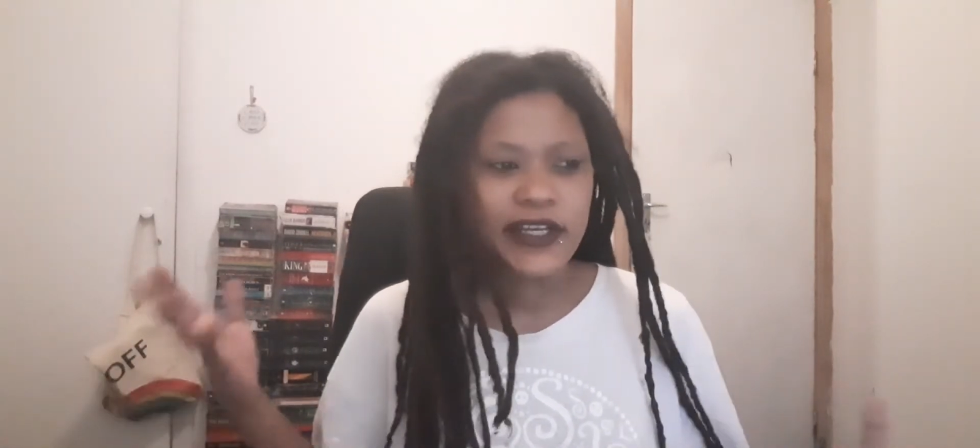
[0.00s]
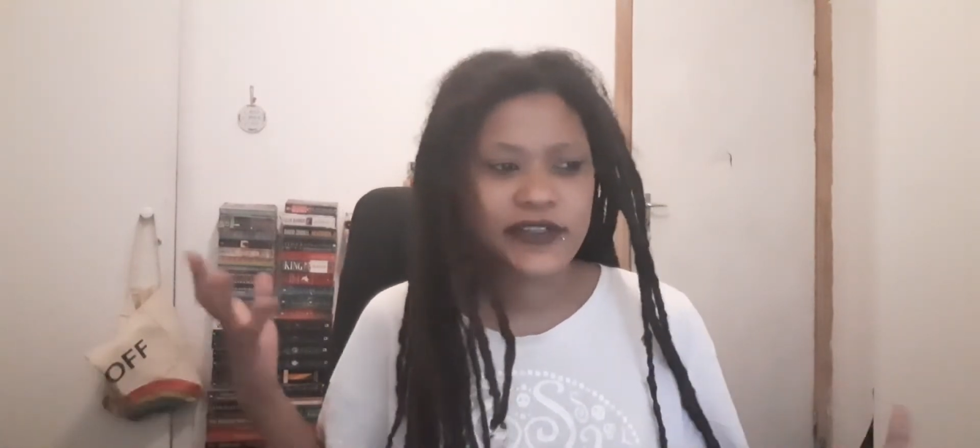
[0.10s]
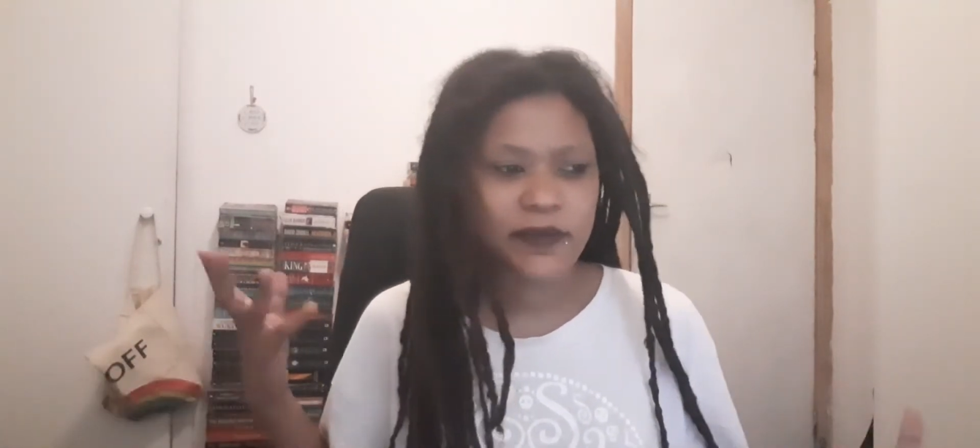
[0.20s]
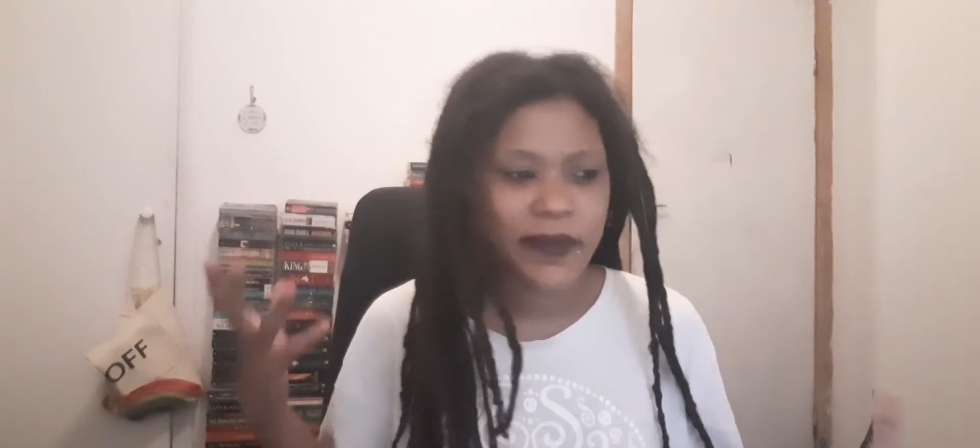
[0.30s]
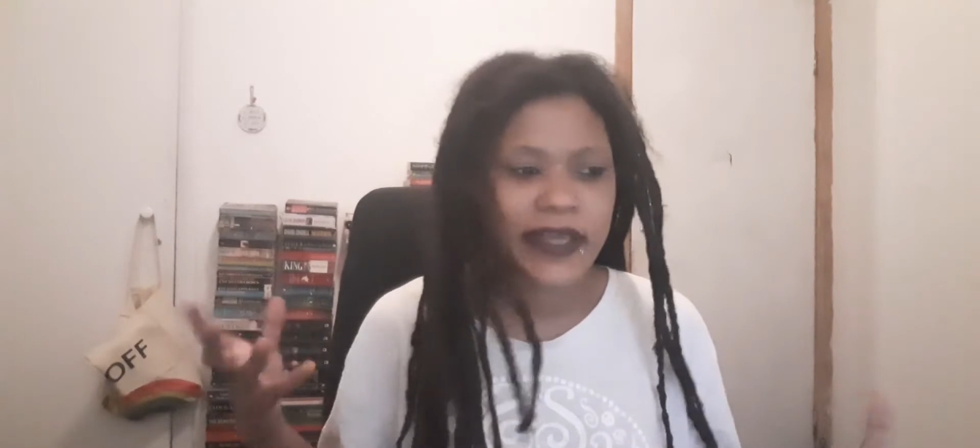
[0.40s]

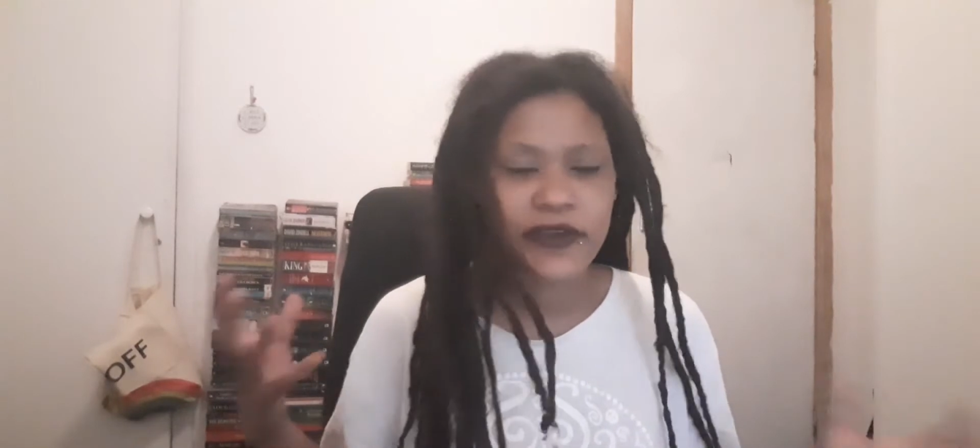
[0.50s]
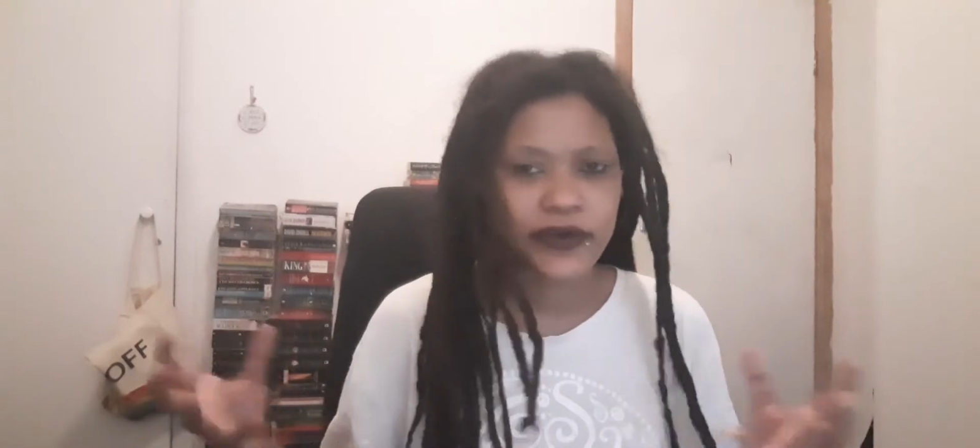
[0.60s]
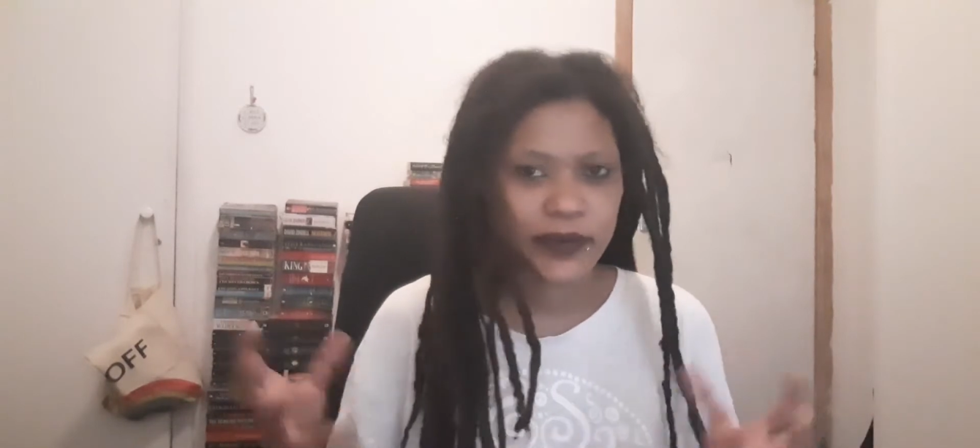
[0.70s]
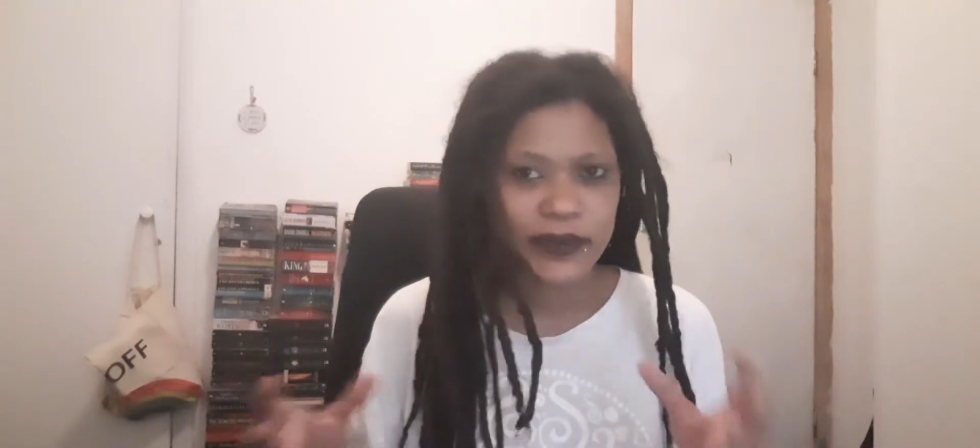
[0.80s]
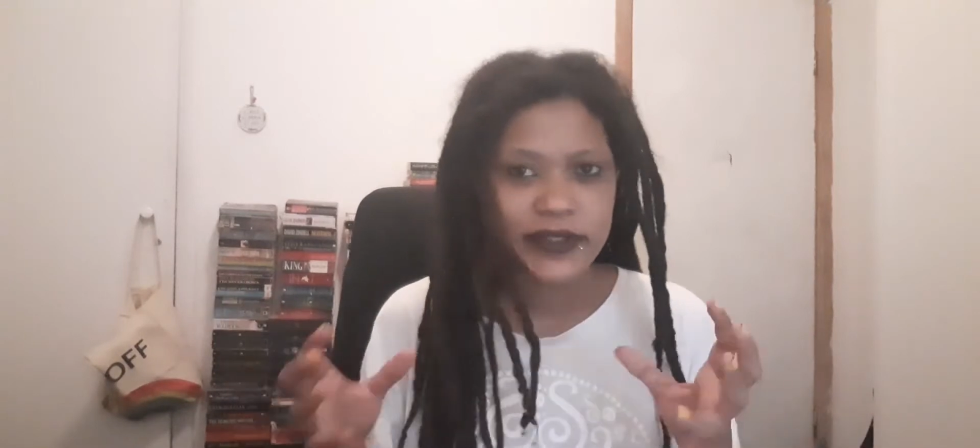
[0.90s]
to make
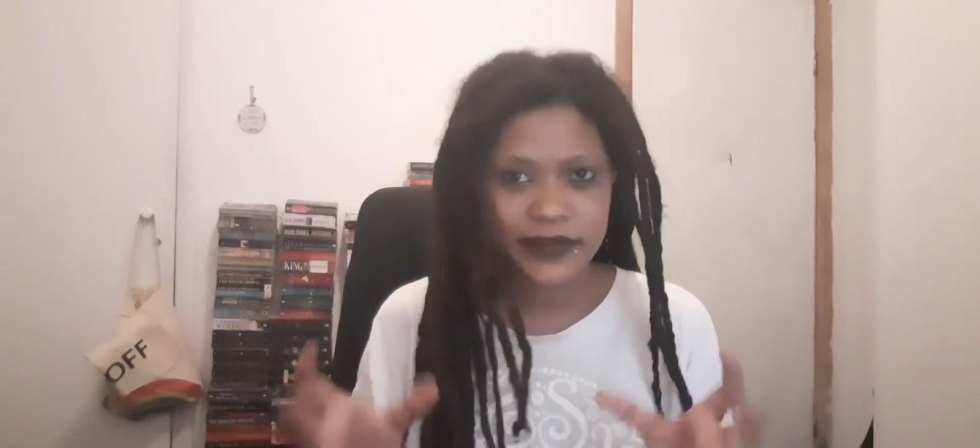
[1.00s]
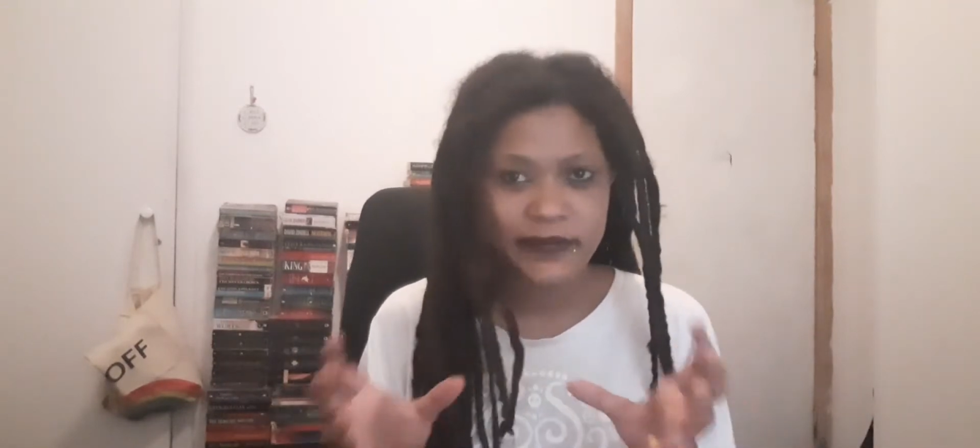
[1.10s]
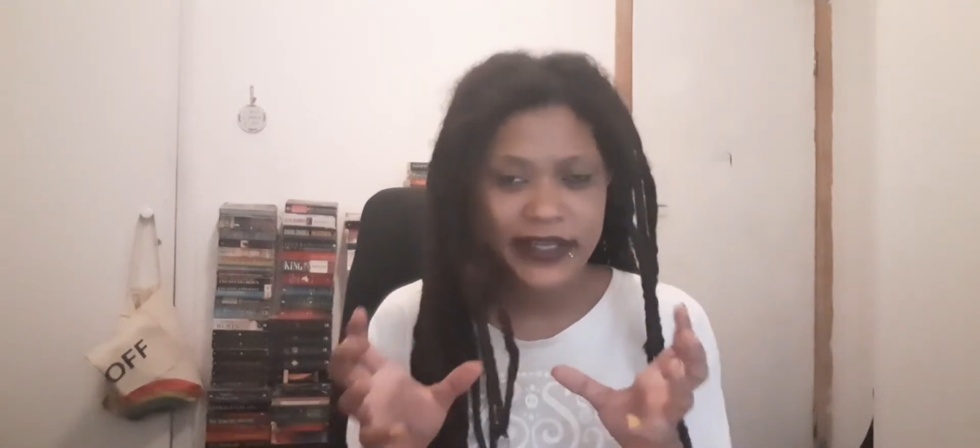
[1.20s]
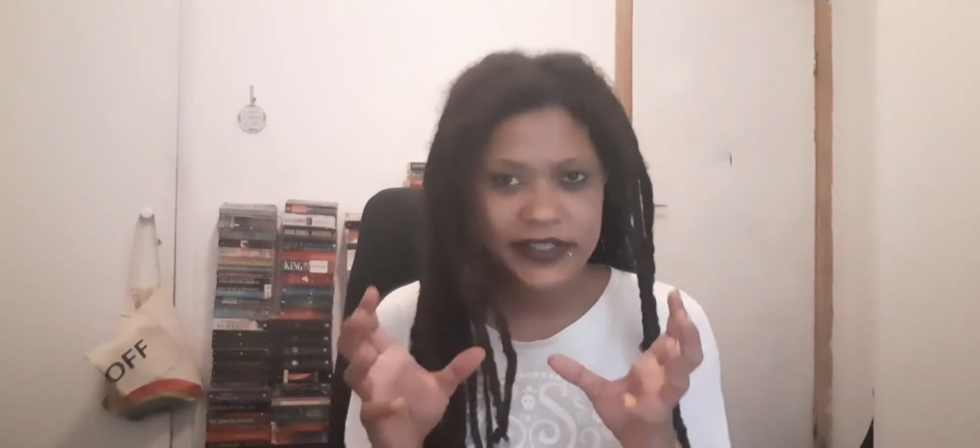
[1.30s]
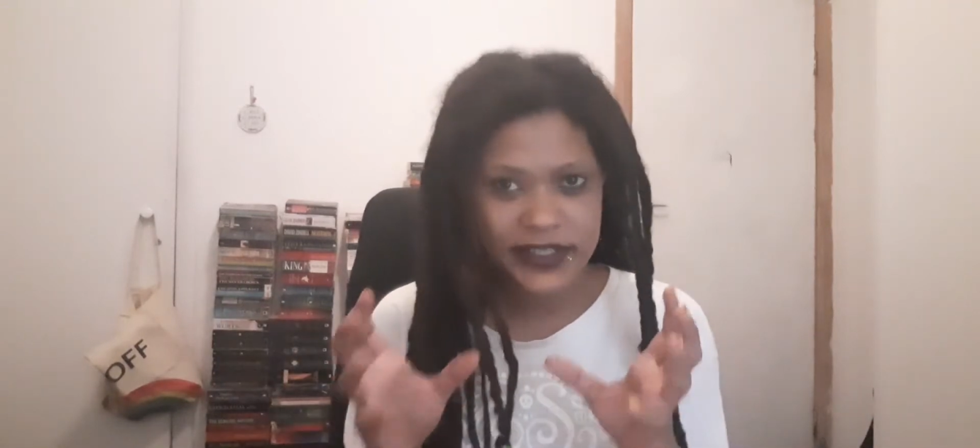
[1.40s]
your world
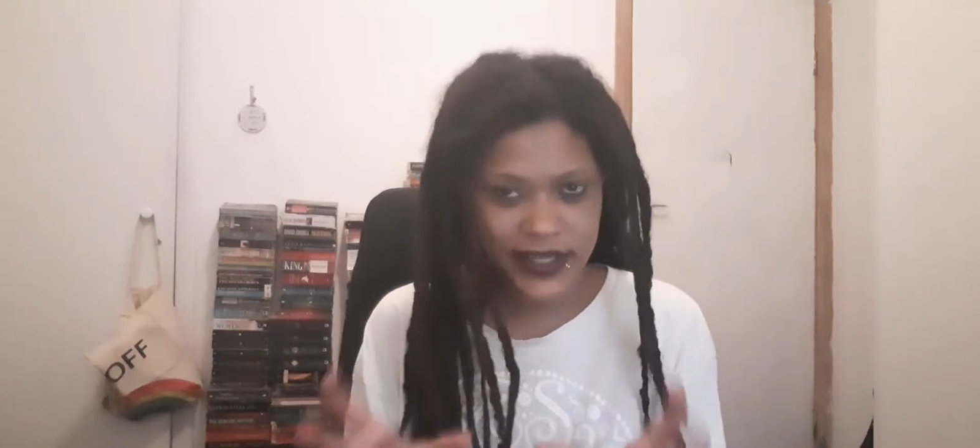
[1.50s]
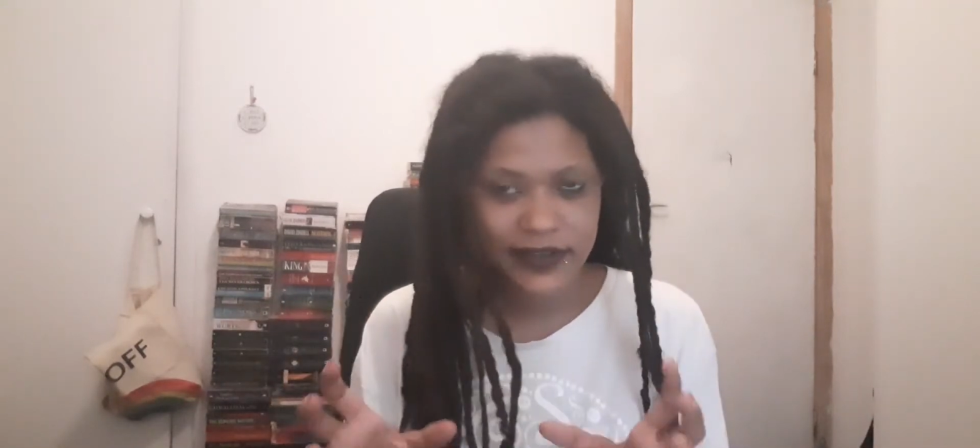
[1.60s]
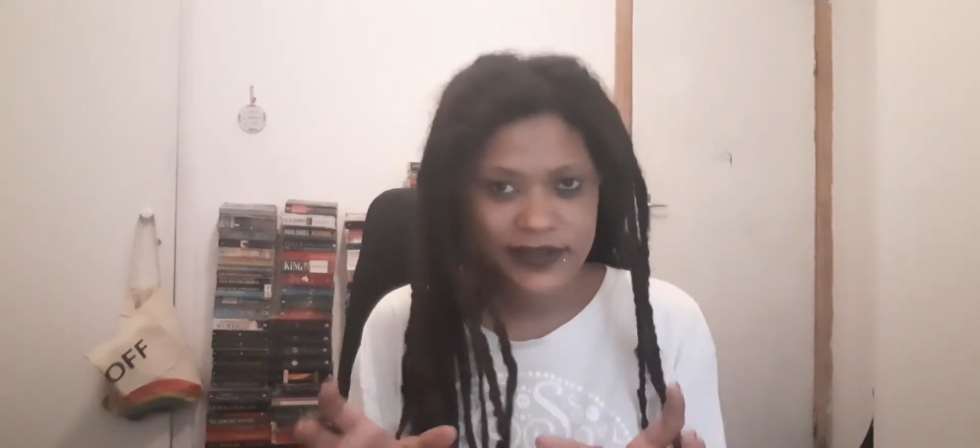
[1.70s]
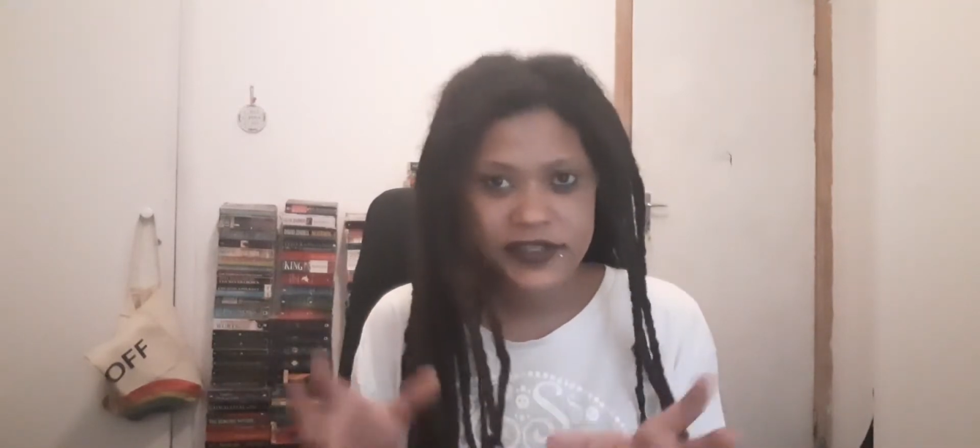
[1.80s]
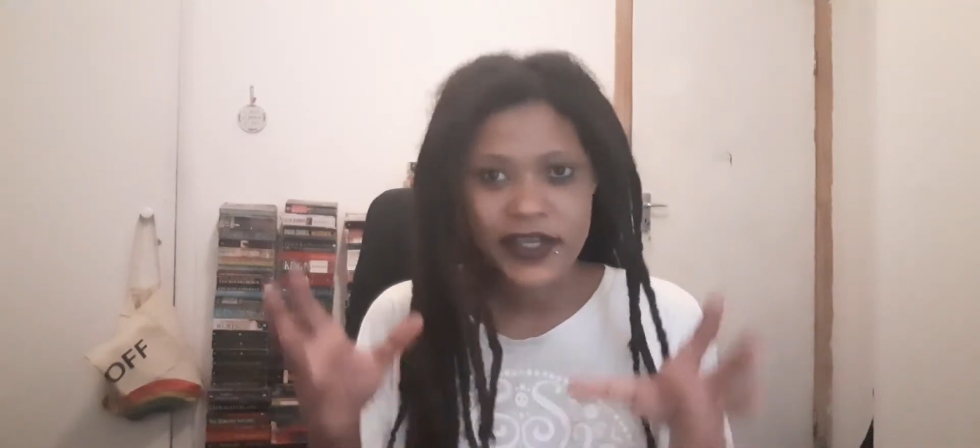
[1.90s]
make
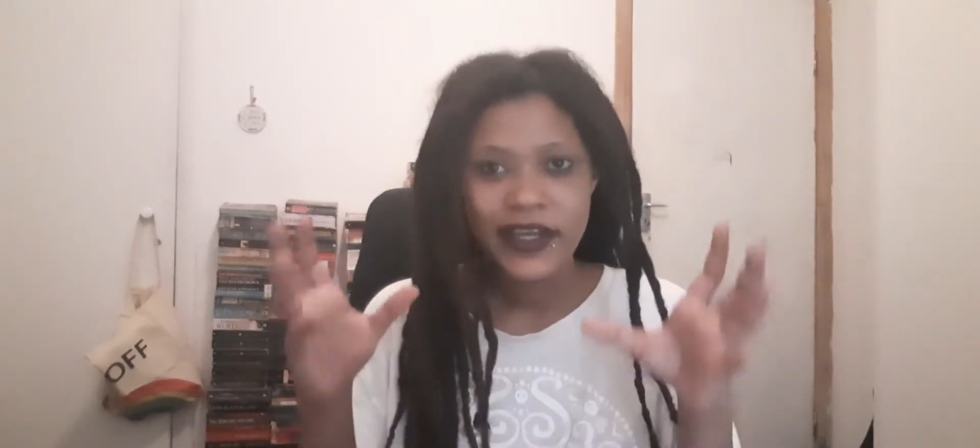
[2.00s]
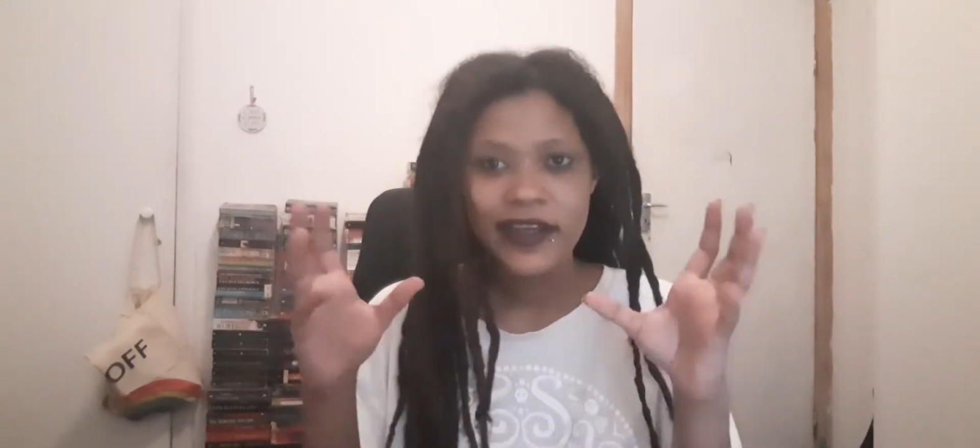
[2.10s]
sense